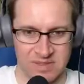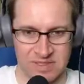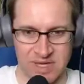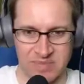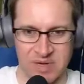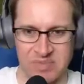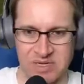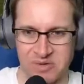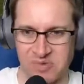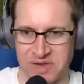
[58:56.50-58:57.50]
Yeah, but I'm not
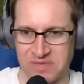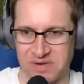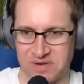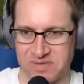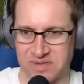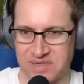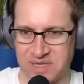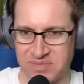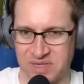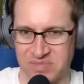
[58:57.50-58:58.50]
going to wait for
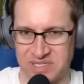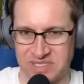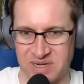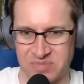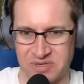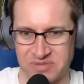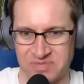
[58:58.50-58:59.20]
him at the bus stop, though.